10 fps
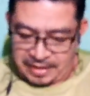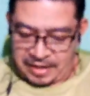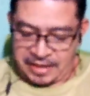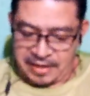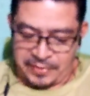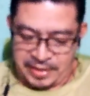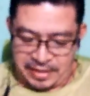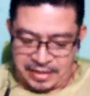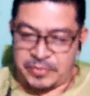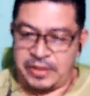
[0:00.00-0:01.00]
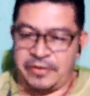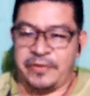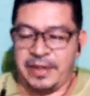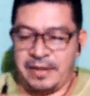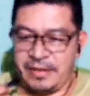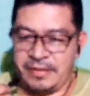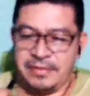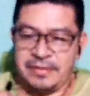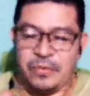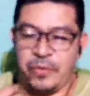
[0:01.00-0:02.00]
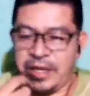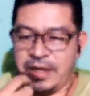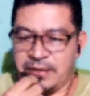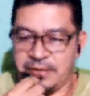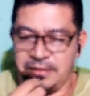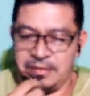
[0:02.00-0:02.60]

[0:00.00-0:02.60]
I haven't a terrible weekend.